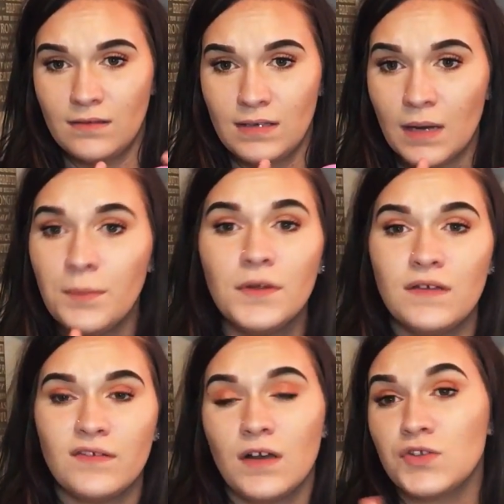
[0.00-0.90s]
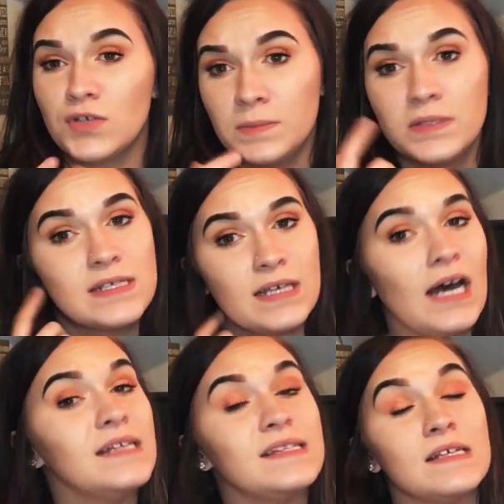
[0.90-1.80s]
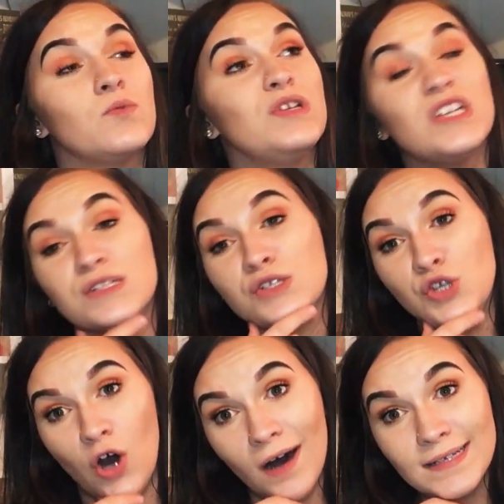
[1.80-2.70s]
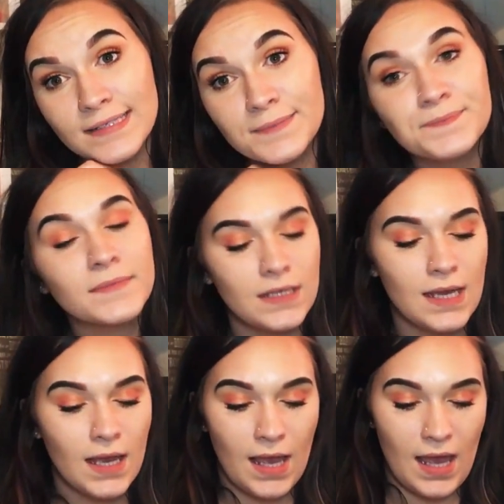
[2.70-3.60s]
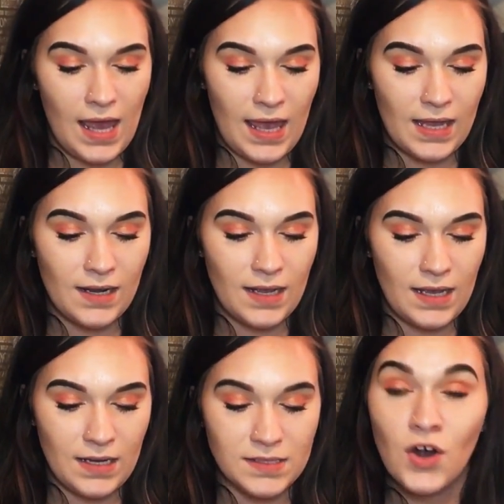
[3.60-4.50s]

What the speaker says: double if not triple the size. This one does not, and it is